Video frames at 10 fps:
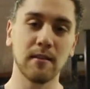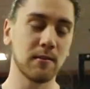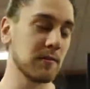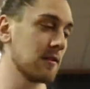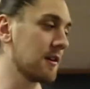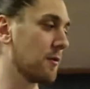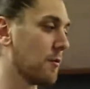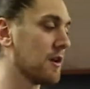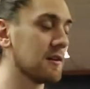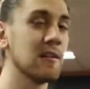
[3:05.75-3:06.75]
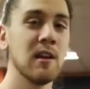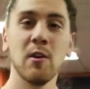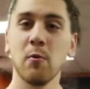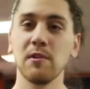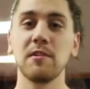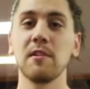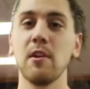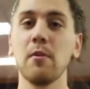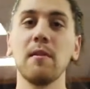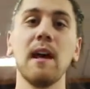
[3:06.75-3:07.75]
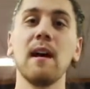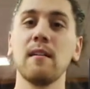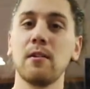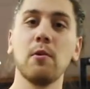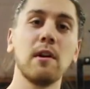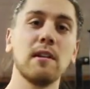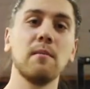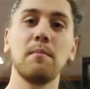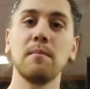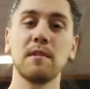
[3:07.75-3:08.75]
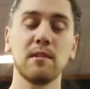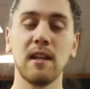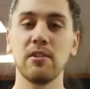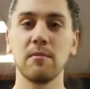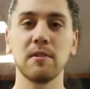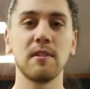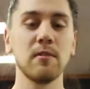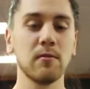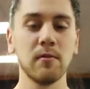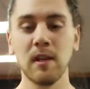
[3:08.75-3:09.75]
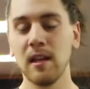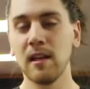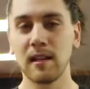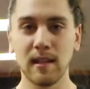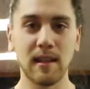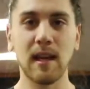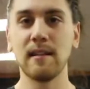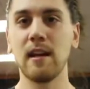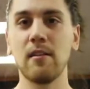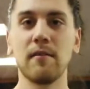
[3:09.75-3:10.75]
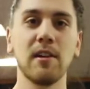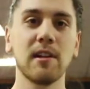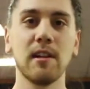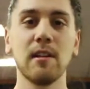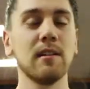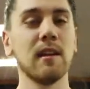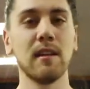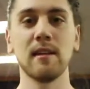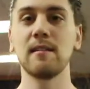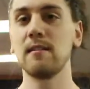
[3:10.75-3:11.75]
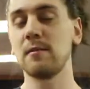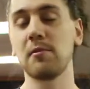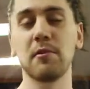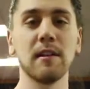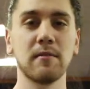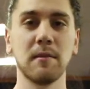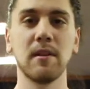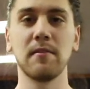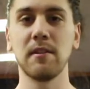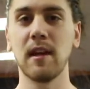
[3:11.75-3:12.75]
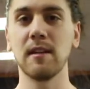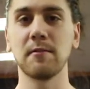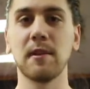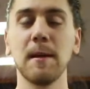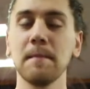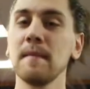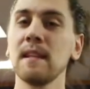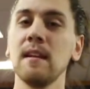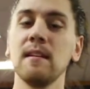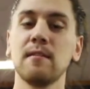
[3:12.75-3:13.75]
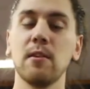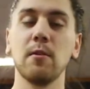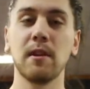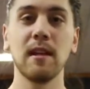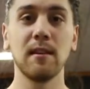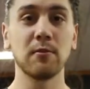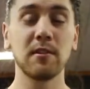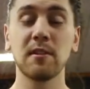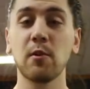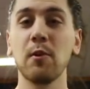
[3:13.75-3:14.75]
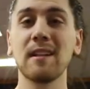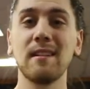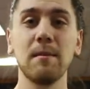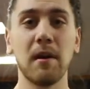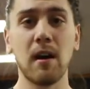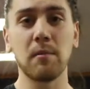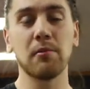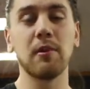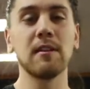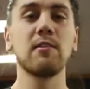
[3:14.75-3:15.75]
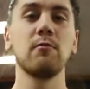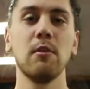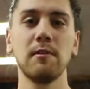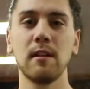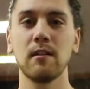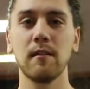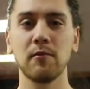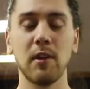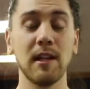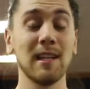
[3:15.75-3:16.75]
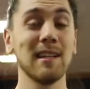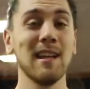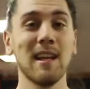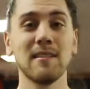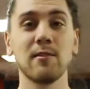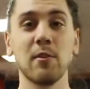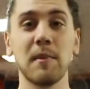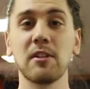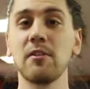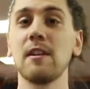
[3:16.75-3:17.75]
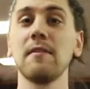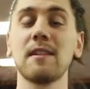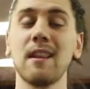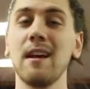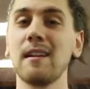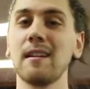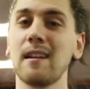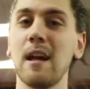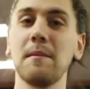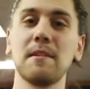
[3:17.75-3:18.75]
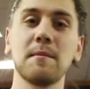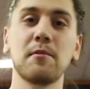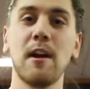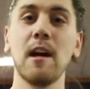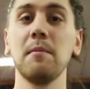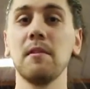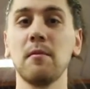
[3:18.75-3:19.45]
So start at one, once you can own that, go on to stage number two, get that down very good, and then just progress from there for you guys, okay? So again, those are just a quick tip of how to progress your rotator cuff training. So make sure you give us a like, comment, subscribe.